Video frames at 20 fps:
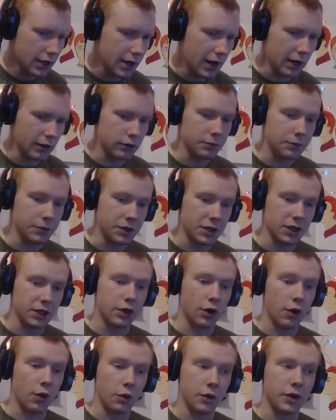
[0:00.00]
I will be
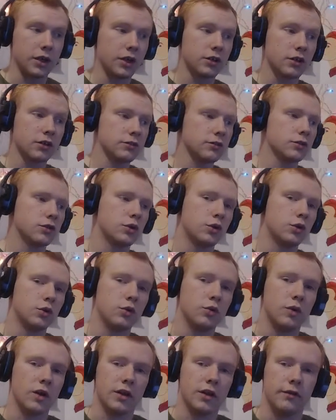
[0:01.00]
going
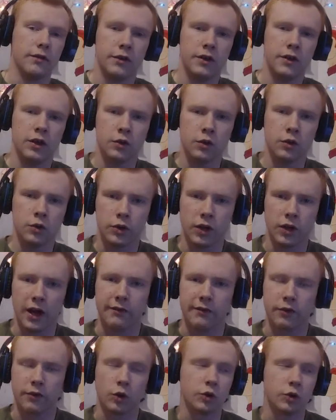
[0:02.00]
to a field.
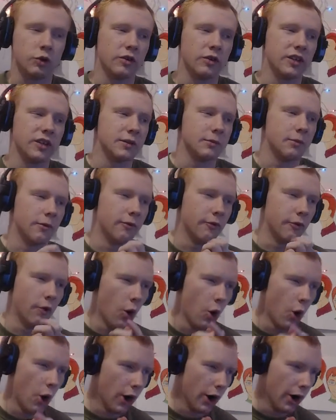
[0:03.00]
I told you this
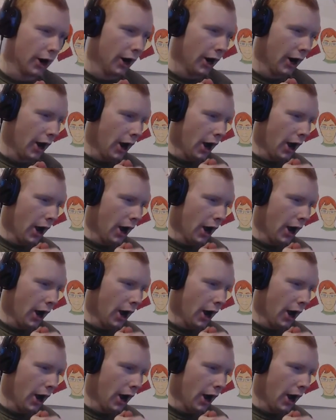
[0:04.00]
before.